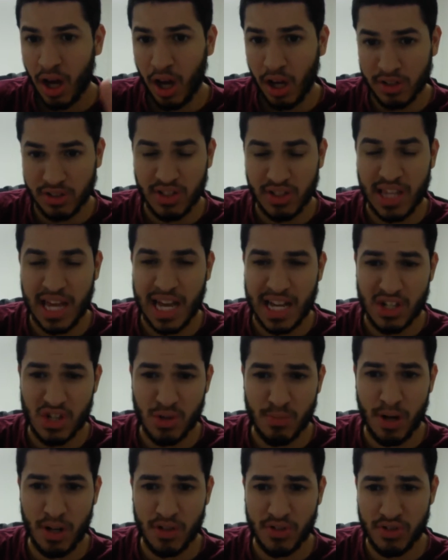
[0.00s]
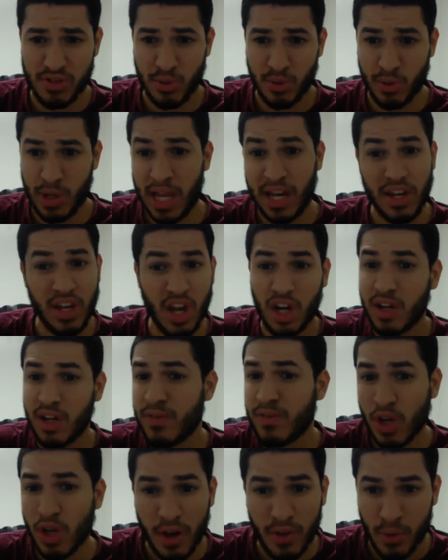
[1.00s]
onto that extra monster zone, and none
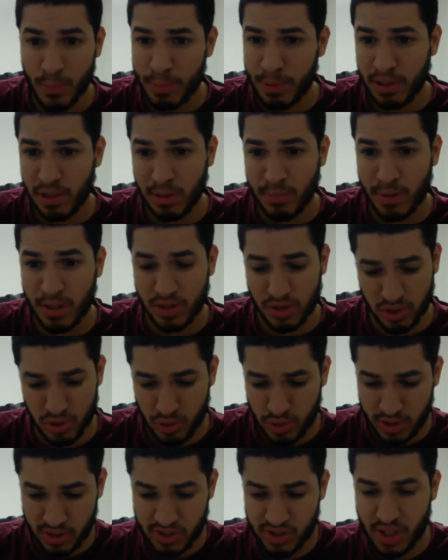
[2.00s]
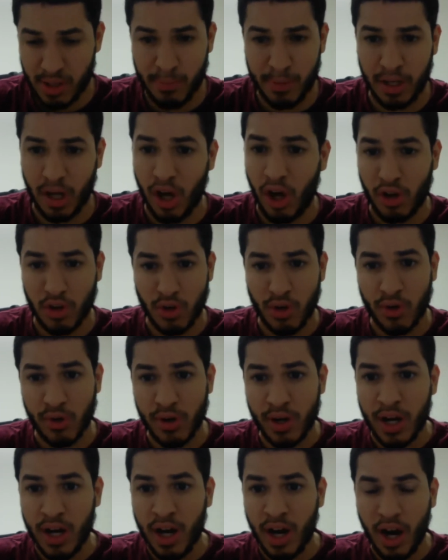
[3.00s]
of your other pendulum monsters you can summon on
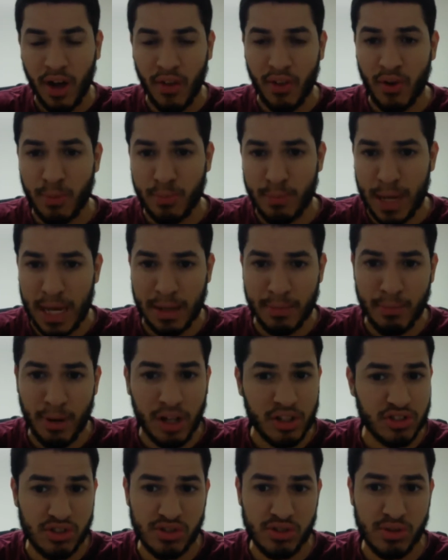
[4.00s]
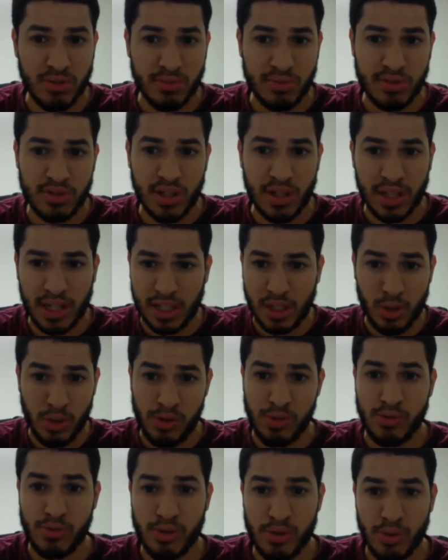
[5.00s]
your other main monster zones like you
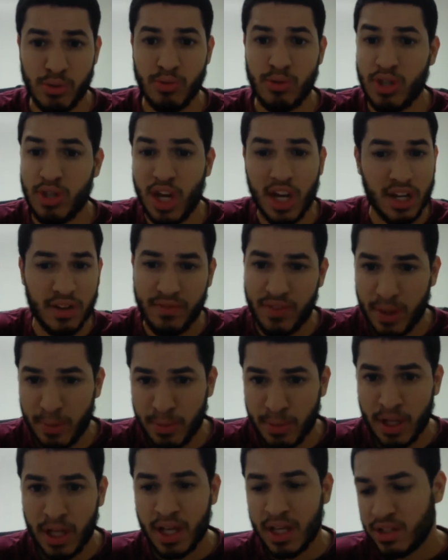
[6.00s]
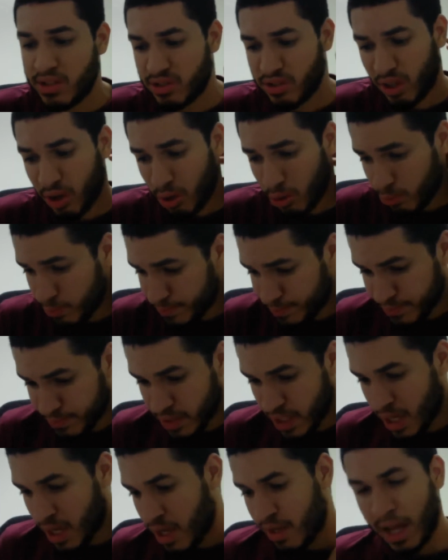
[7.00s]
used to. None of them. So
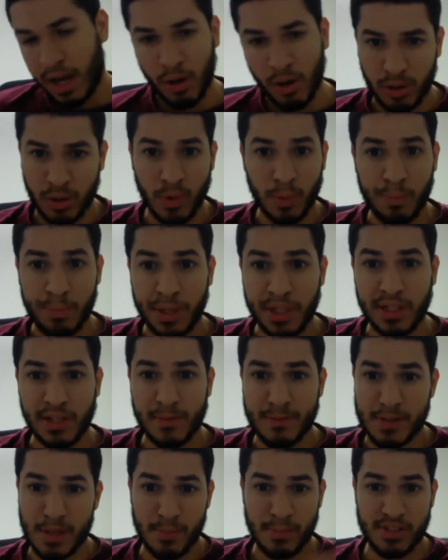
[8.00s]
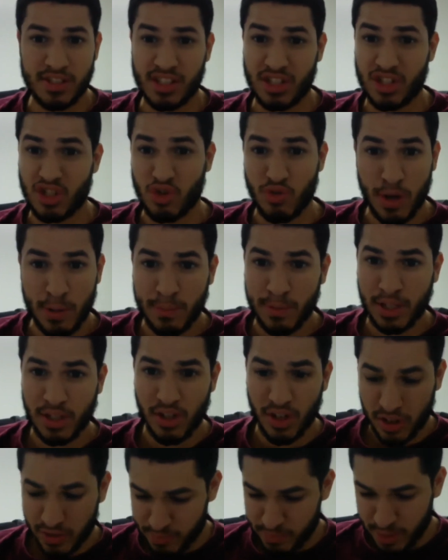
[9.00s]
not only were pendulum summons extremely
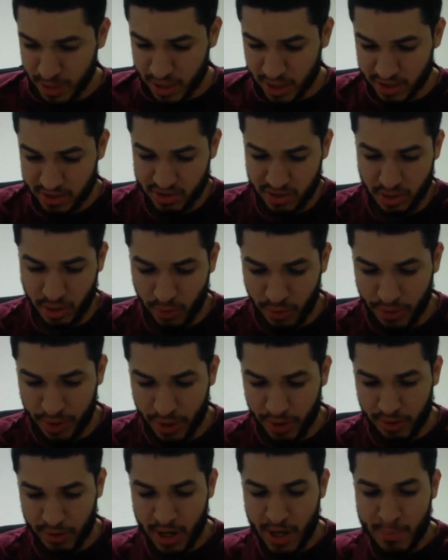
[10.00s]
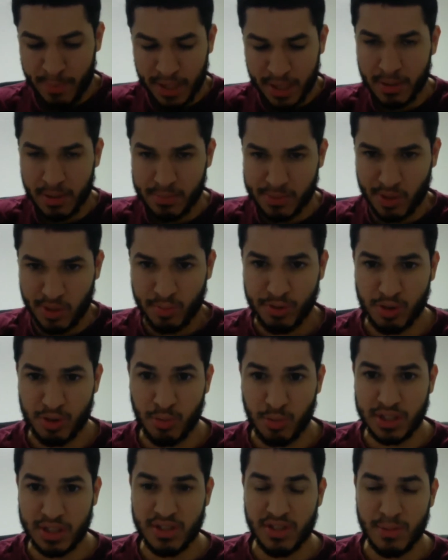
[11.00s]
nerfed because their pendulum zones
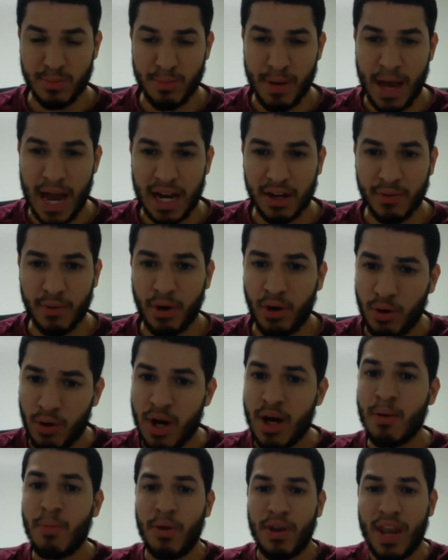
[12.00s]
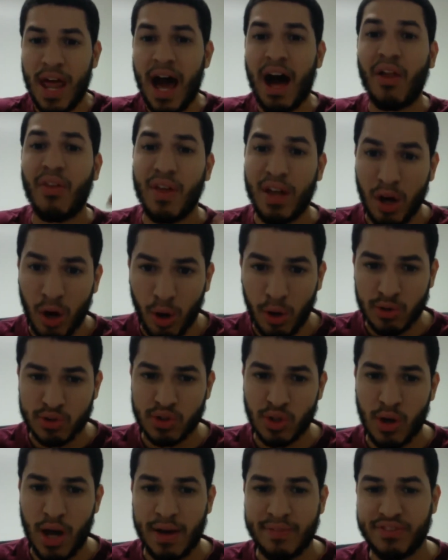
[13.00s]
went to the back row, but now they
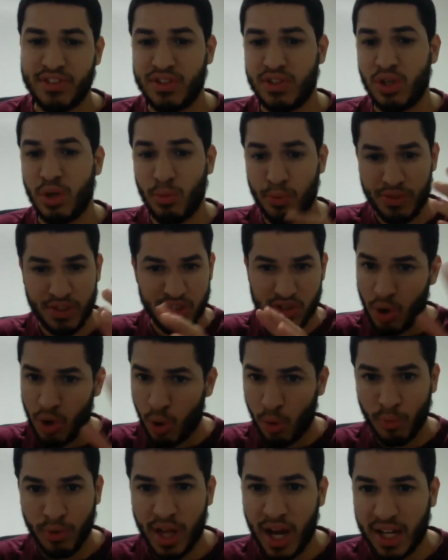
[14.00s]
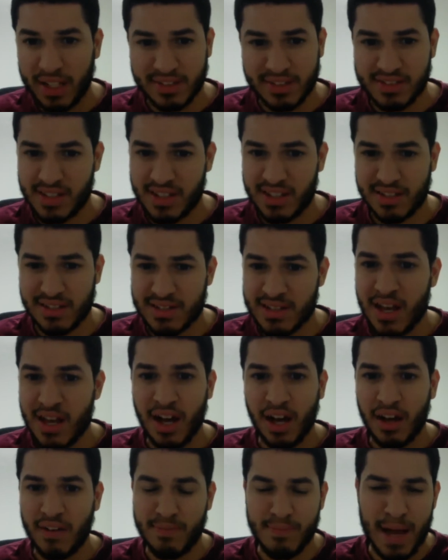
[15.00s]
also have to deal with this whole nonsense
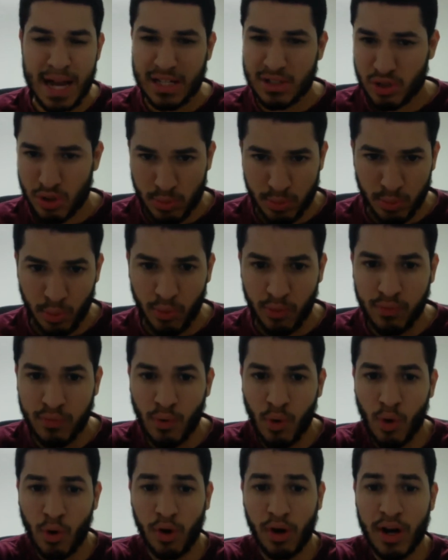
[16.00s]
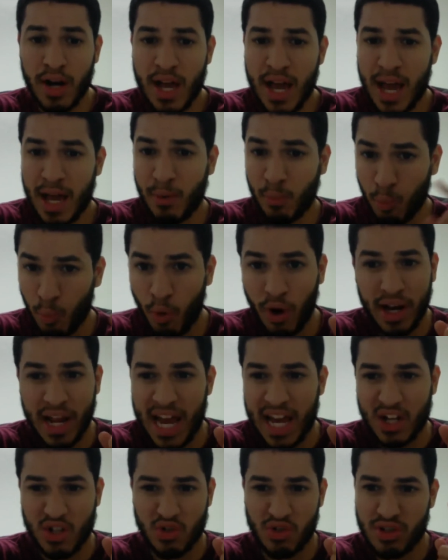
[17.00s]
of Master Rule 4 and 1
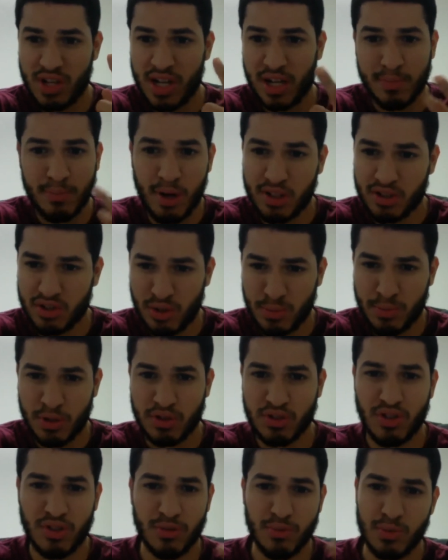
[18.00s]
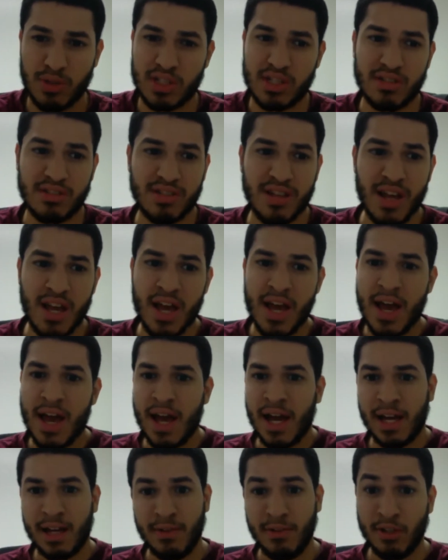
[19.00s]
extra deck monster per turn, which is
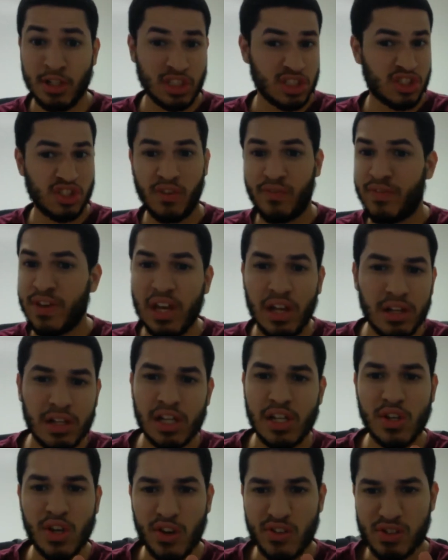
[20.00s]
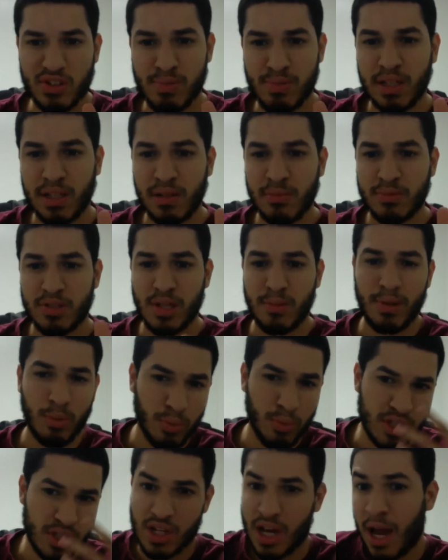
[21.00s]
severely nerfs pendulum summoning,
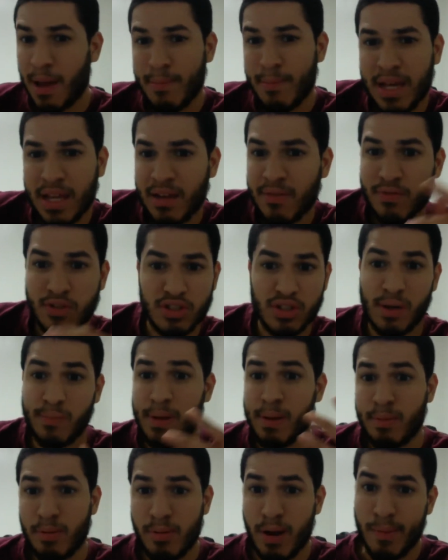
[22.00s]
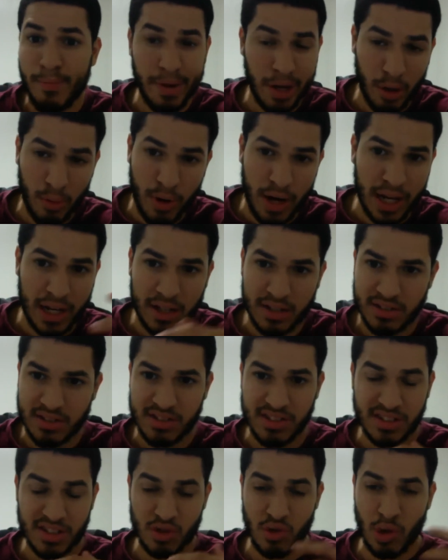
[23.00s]
which, I mean, for some people might be great because
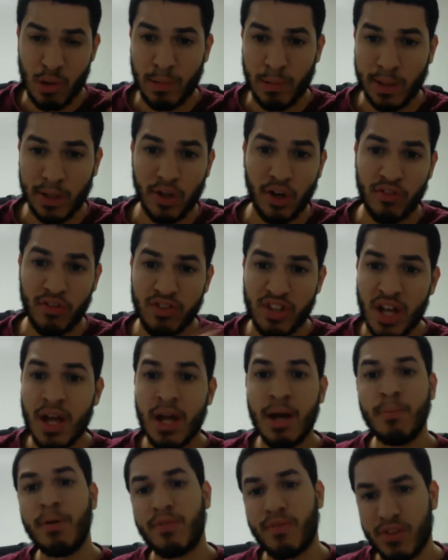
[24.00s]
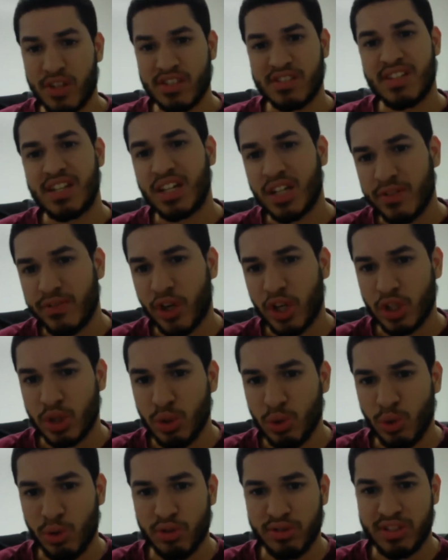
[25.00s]
it's extremely nerfed, but for the sake of our
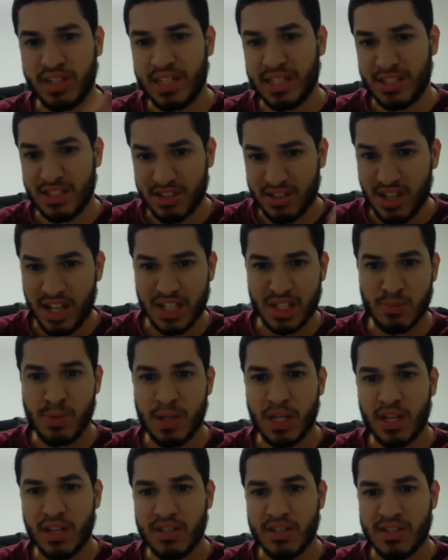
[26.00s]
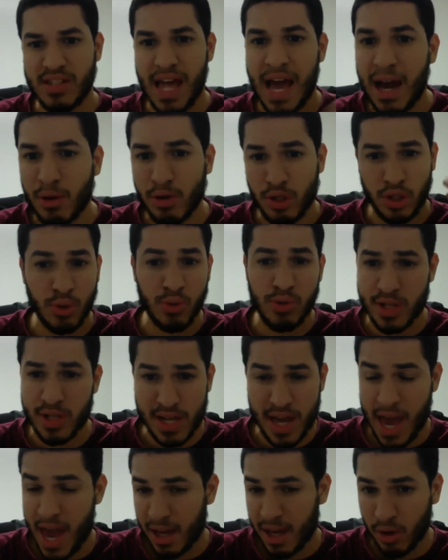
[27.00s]
duels, it sucks because now Yuya
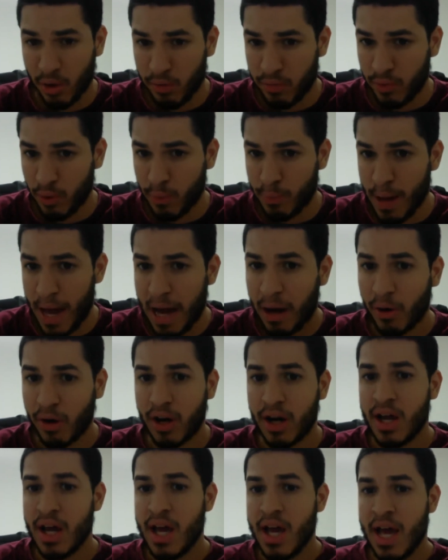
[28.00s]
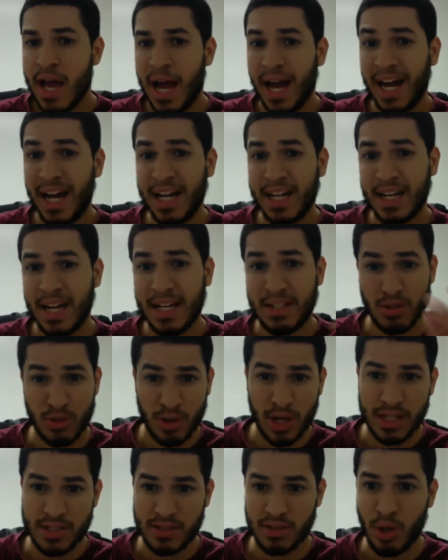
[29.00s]
can't go full power. And as
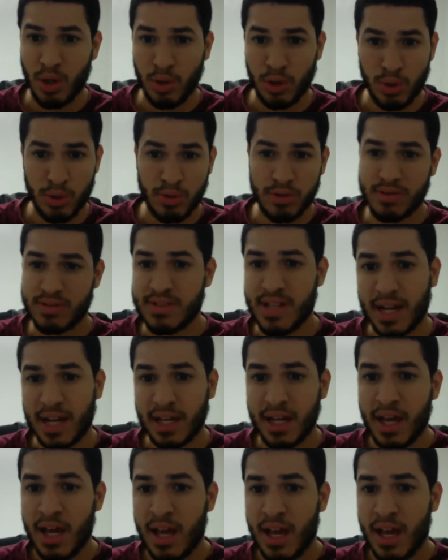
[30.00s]
you guys know, Yuya's deck